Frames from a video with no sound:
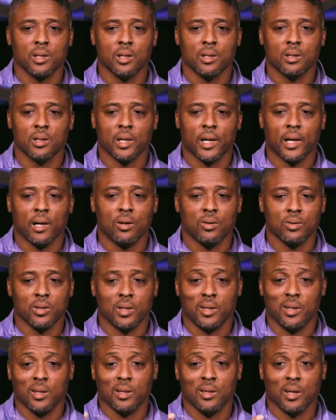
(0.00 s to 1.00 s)
And I only
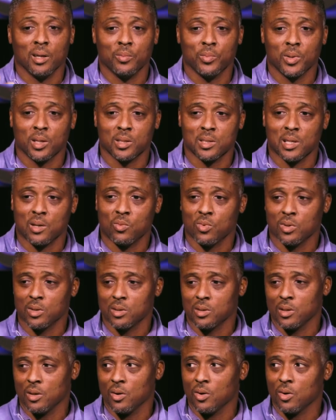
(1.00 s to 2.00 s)
did that because I
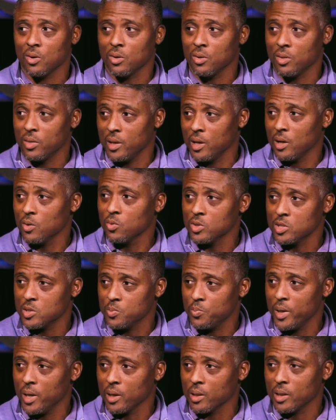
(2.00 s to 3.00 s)
wanted to earn their
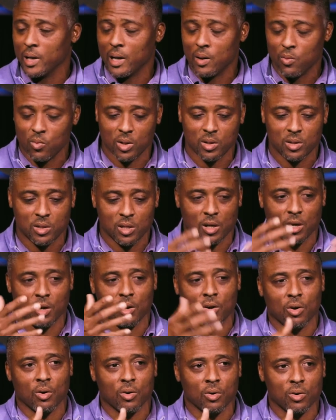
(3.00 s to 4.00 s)
respect, that I wanted to
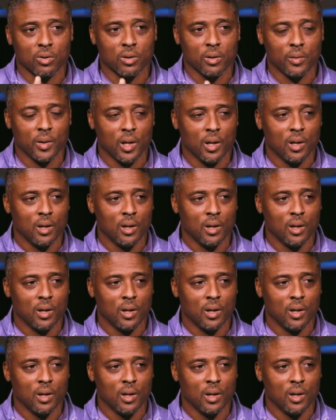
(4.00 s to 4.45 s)
learn,